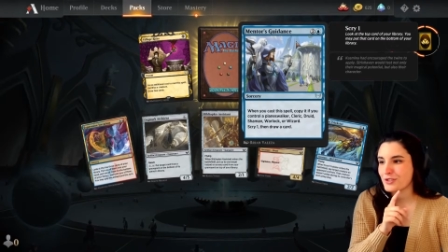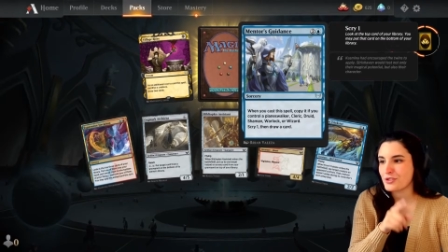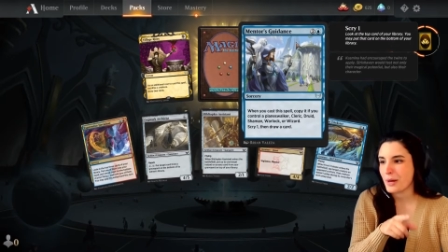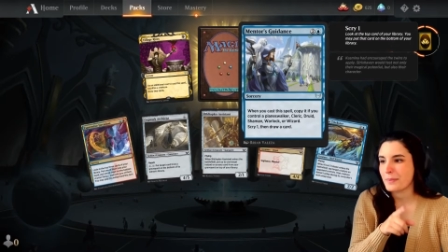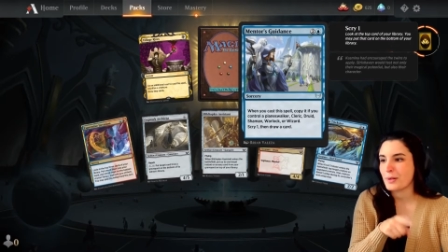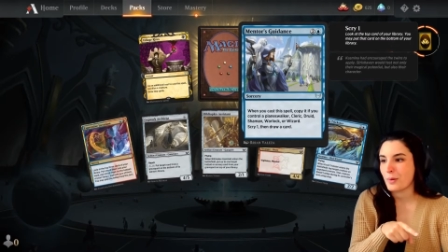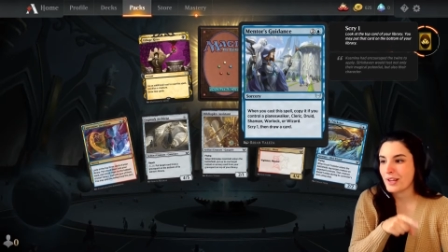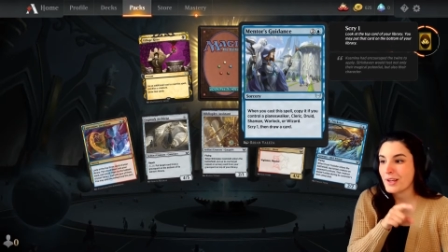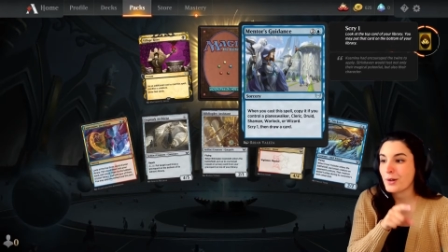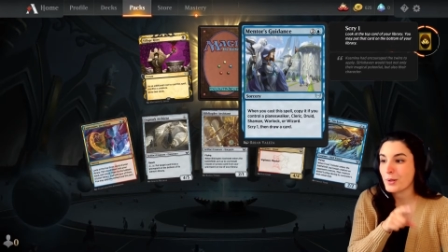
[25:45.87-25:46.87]
Shaman,
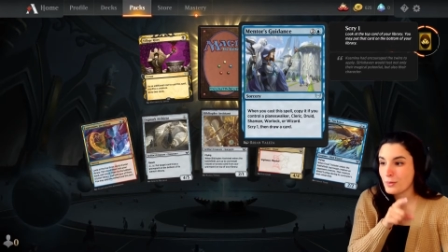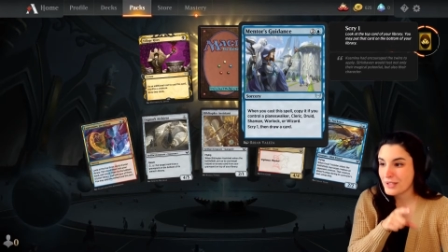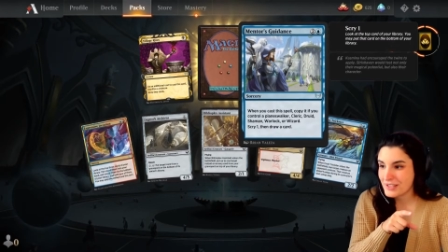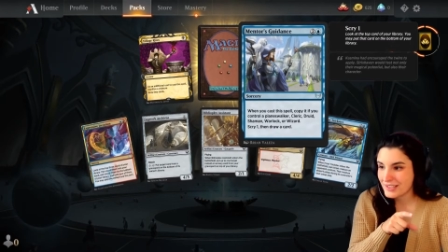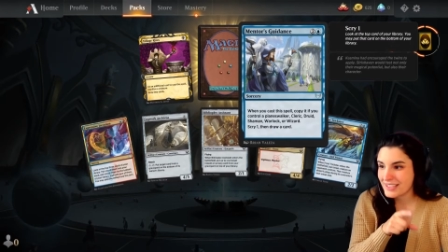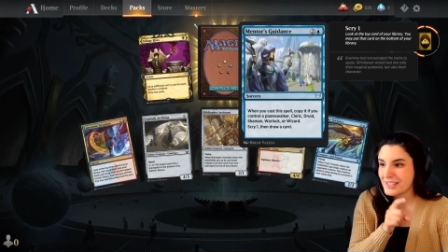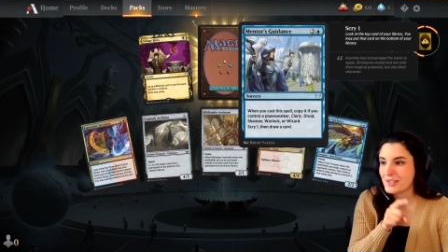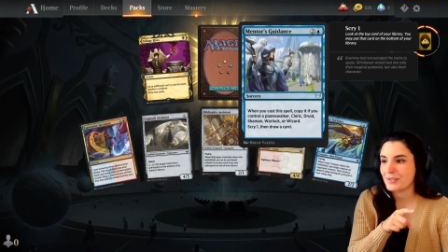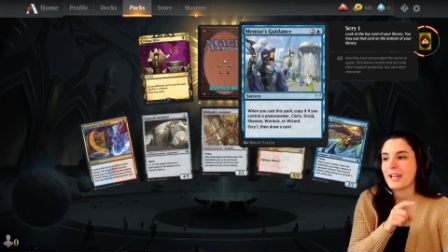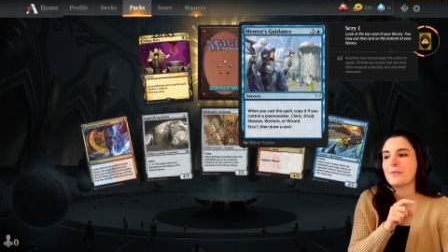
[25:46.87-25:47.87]
Warlock, or Wizard.
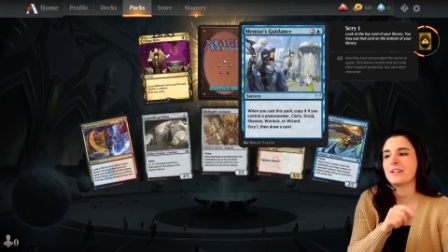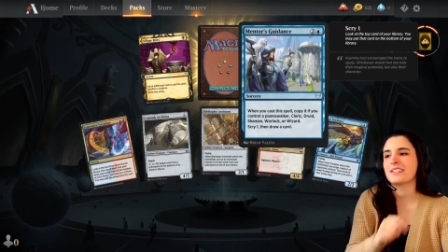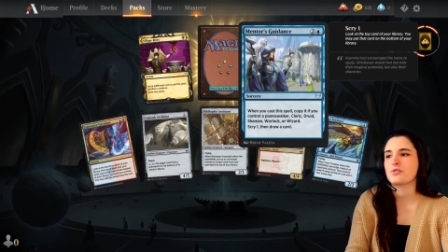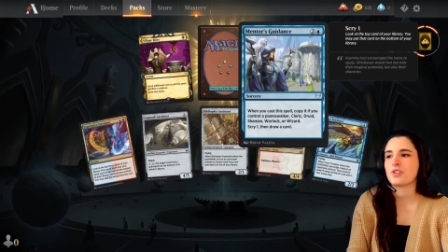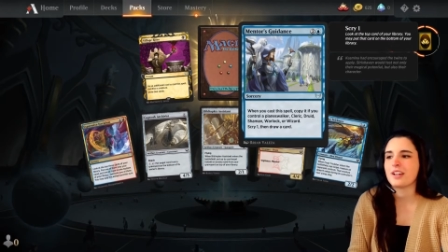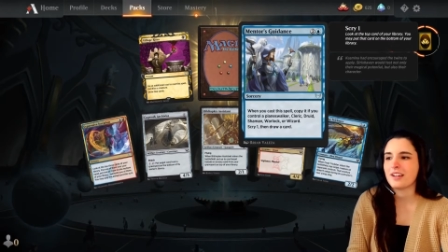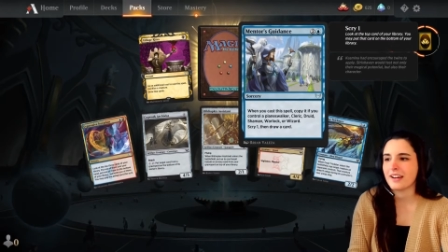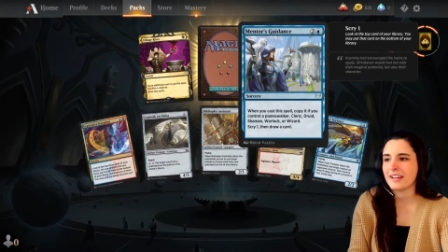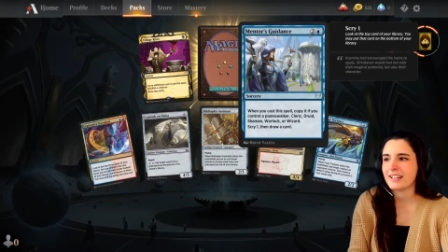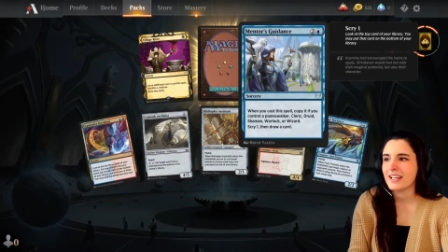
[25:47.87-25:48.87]
Scry 1, then draw a
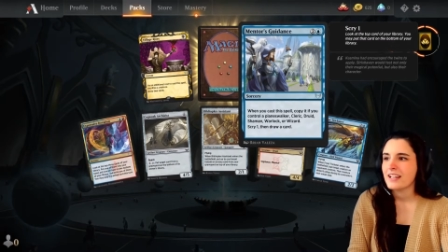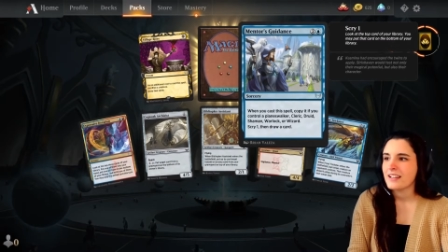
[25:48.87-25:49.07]
card.